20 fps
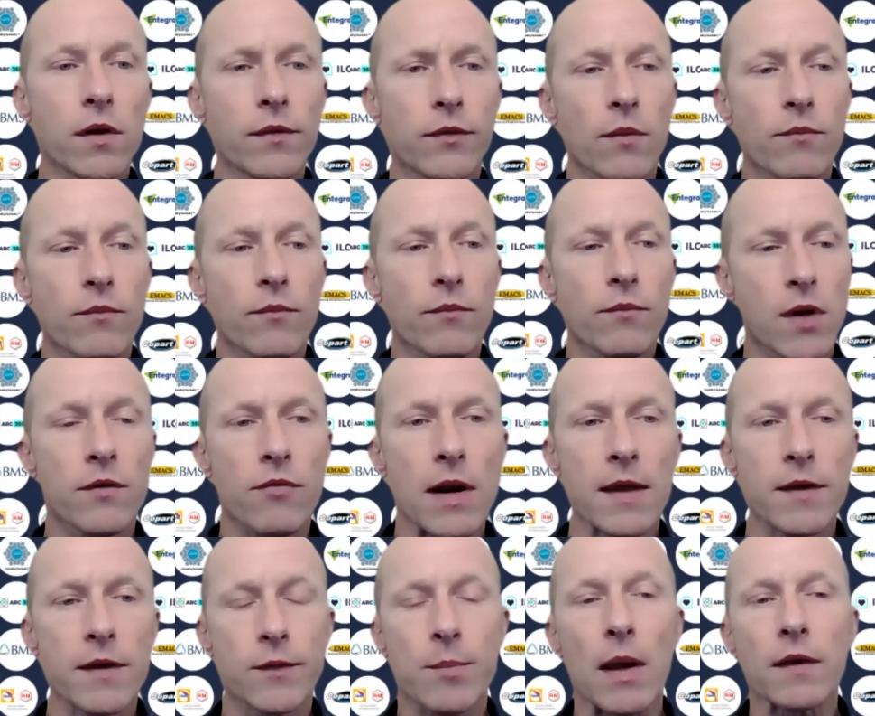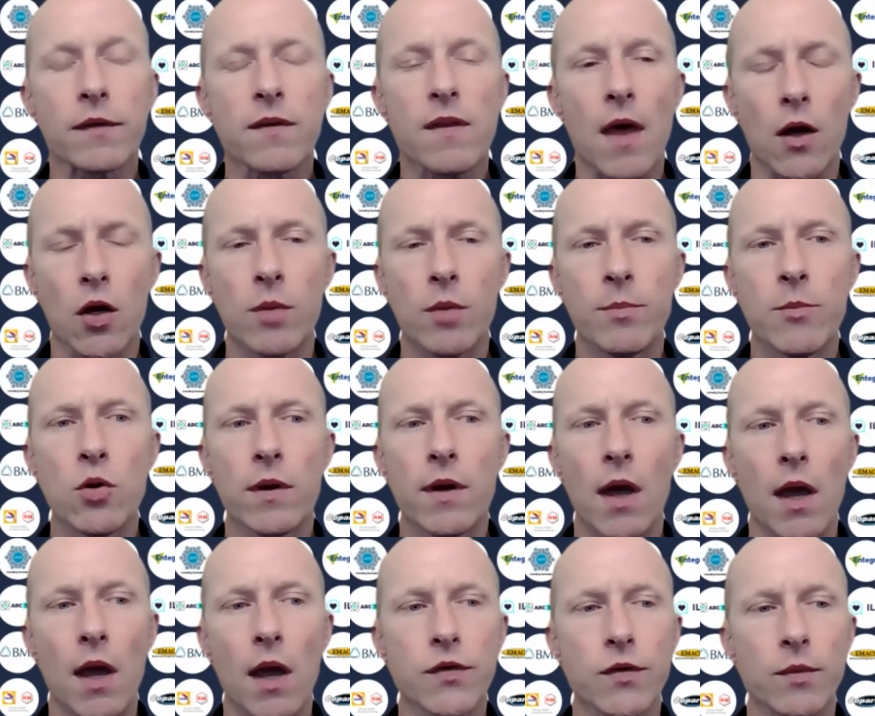it kind of relates back to that
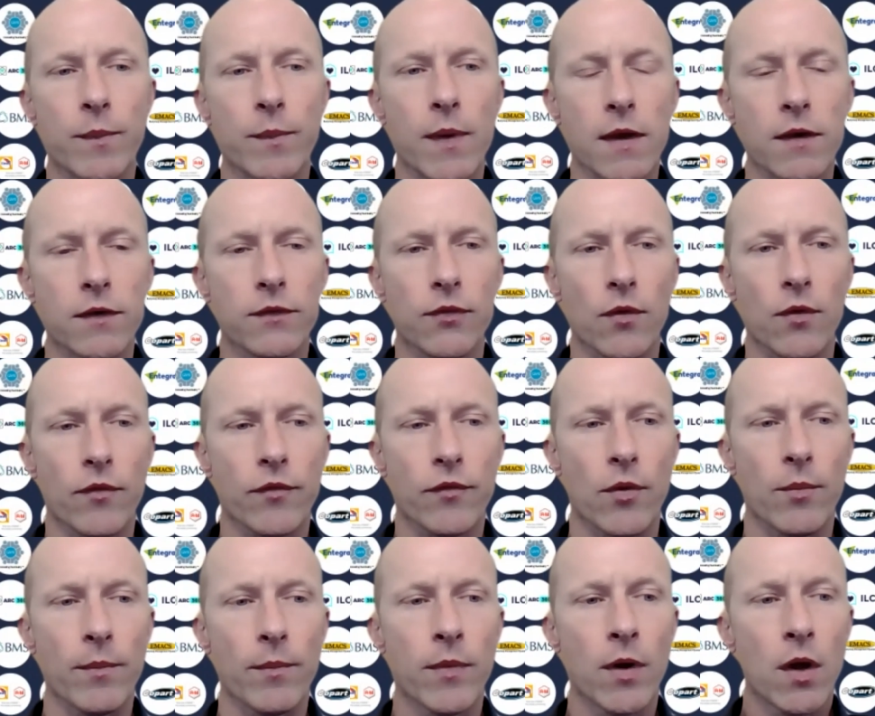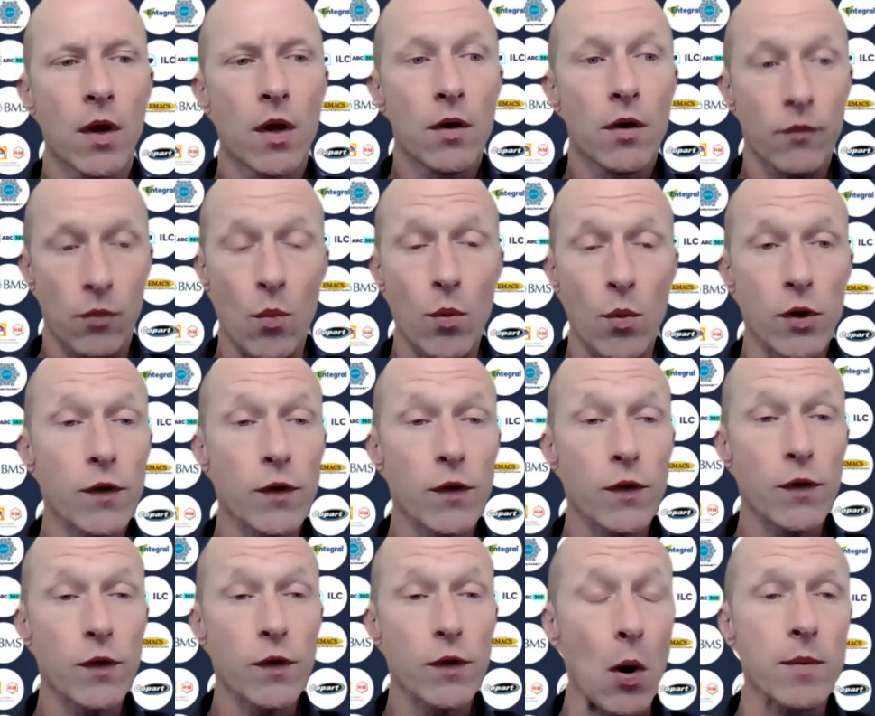communication piece from what you
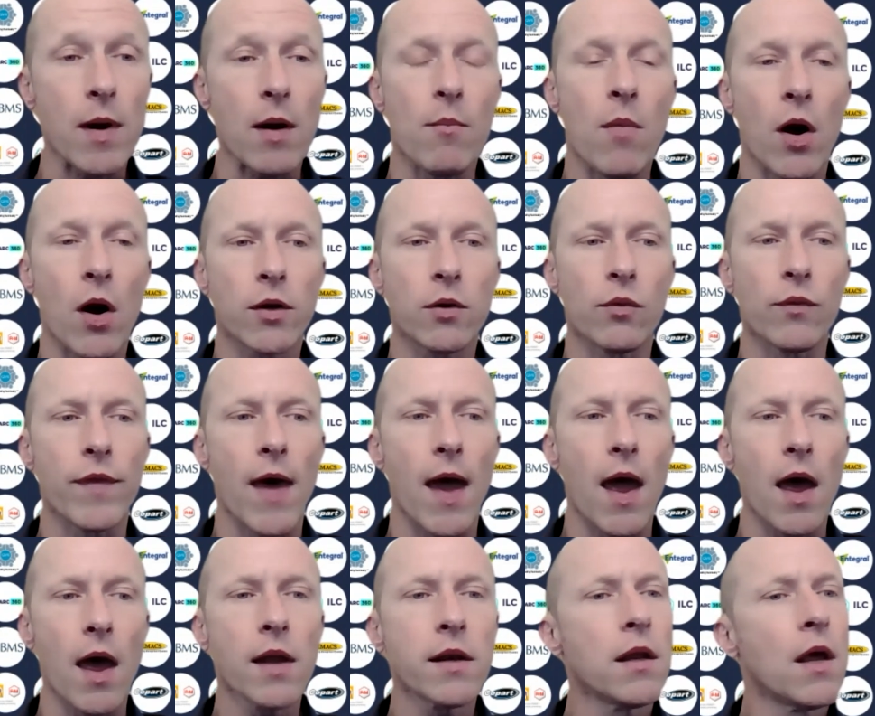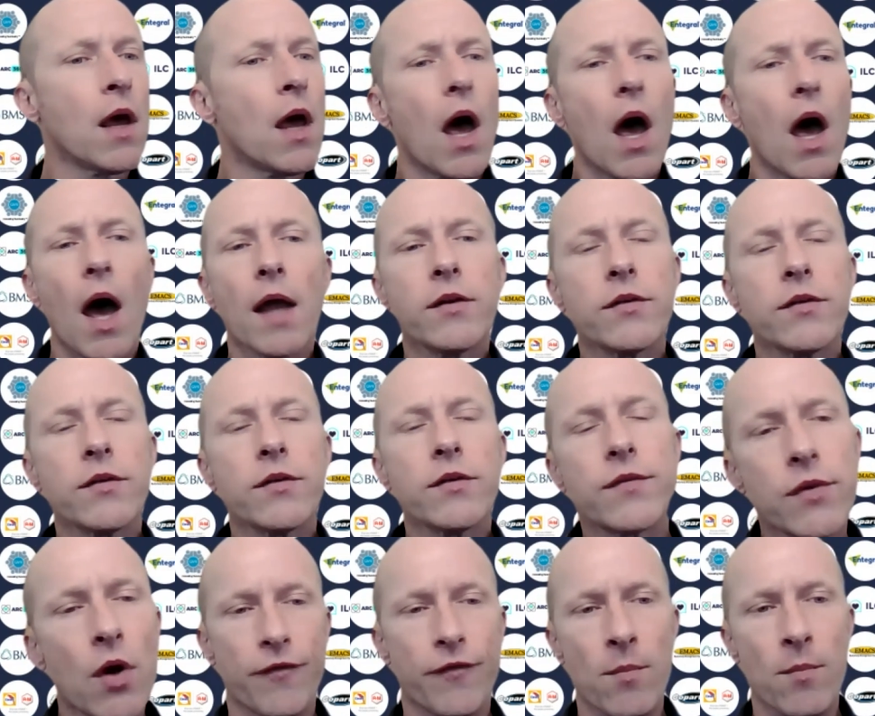spoke about, Michael, there,
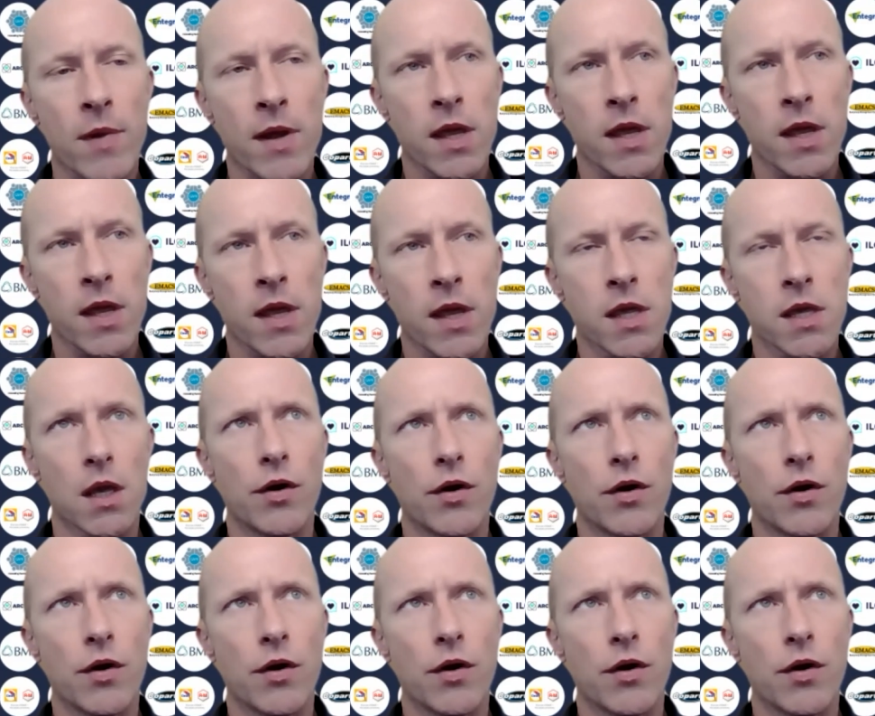and from a